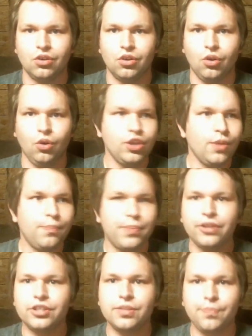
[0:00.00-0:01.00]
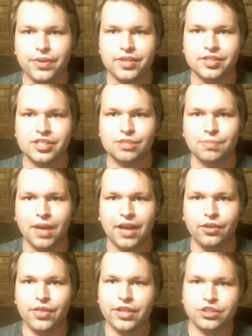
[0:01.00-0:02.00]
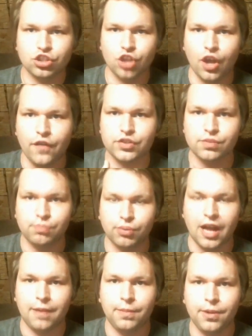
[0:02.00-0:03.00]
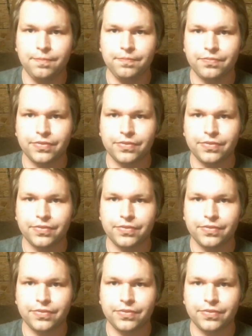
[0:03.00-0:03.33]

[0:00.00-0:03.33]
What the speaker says: Or you build a business model that solves the problem